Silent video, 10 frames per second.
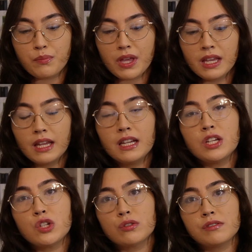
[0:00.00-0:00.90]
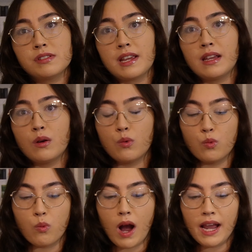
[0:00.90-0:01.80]
being in a neutral state
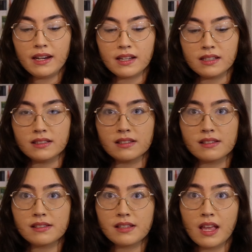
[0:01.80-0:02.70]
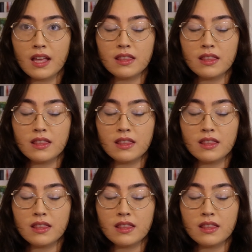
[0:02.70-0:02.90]
widens